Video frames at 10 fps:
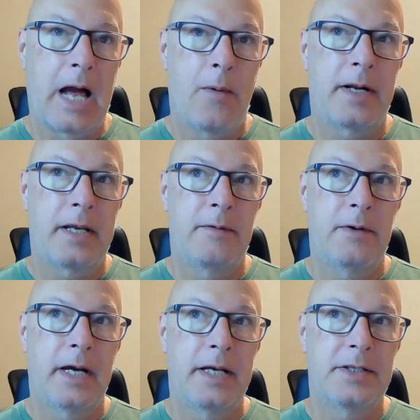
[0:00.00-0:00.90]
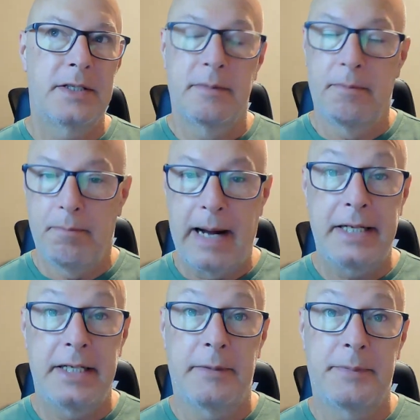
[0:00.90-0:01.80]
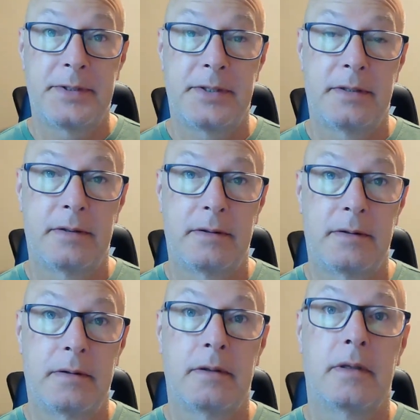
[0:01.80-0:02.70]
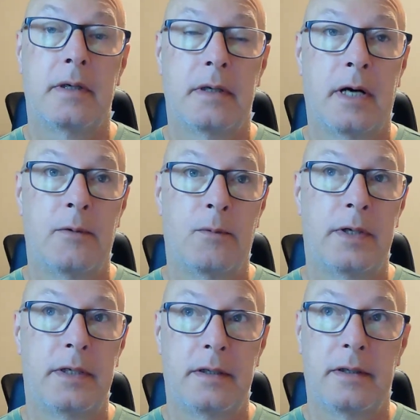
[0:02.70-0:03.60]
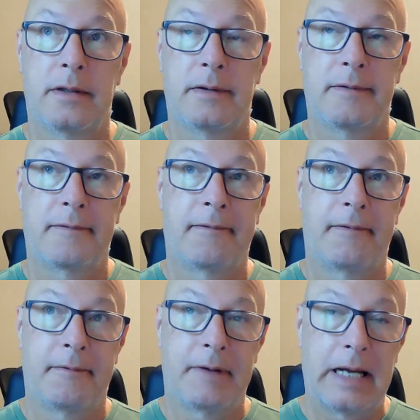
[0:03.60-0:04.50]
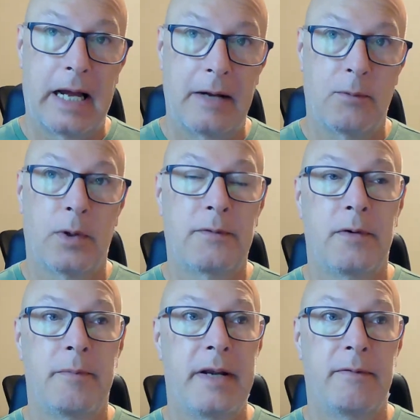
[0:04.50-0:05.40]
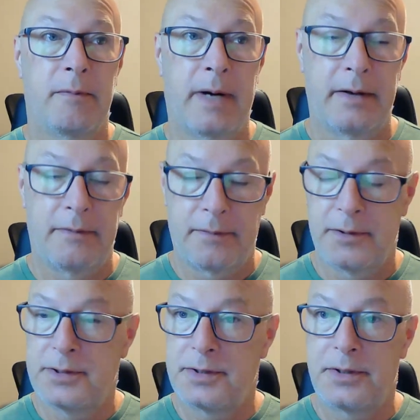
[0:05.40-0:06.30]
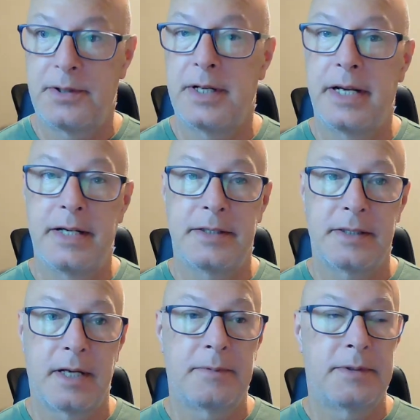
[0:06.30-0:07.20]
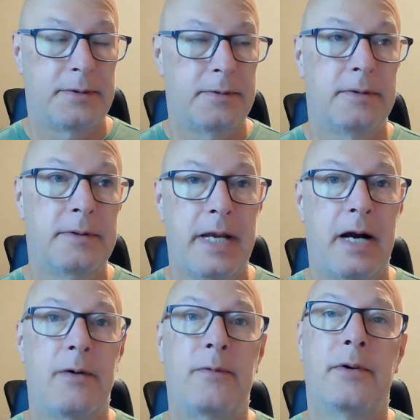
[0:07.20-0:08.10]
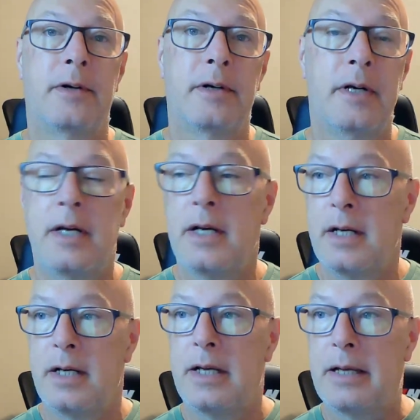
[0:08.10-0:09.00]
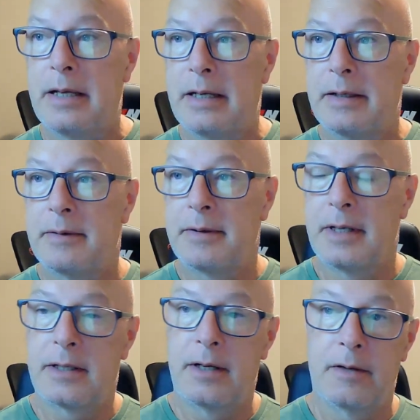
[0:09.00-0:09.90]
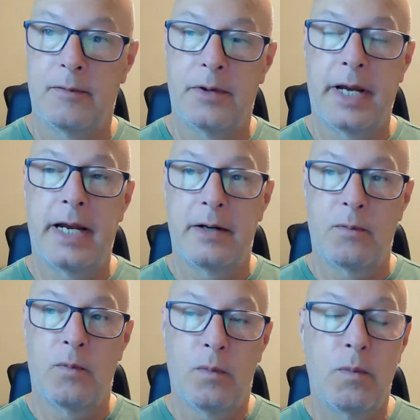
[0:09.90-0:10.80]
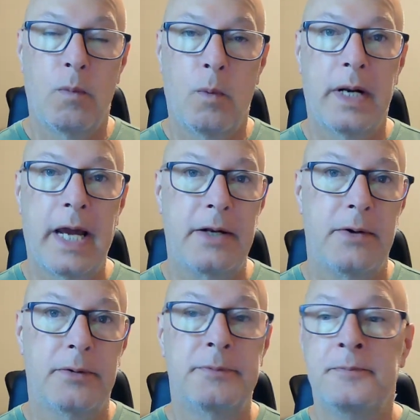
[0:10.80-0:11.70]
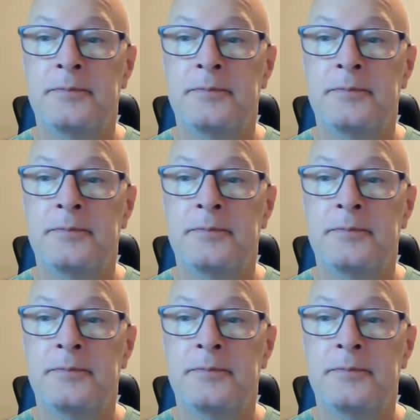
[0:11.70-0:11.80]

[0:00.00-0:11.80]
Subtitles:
I want to give you guys my tips on what worked for me for my first 30 days and up to now for the carnivore diet and what I do.